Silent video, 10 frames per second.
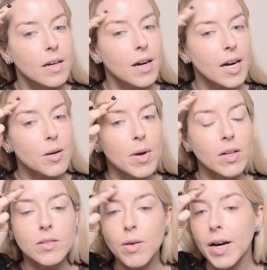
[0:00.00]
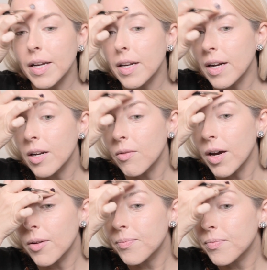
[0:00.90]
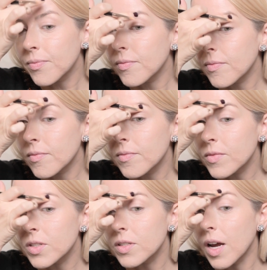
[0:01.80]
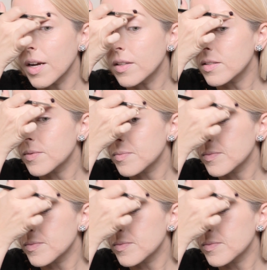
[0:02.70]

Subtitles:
Kind of melts right in anyway, which is nice.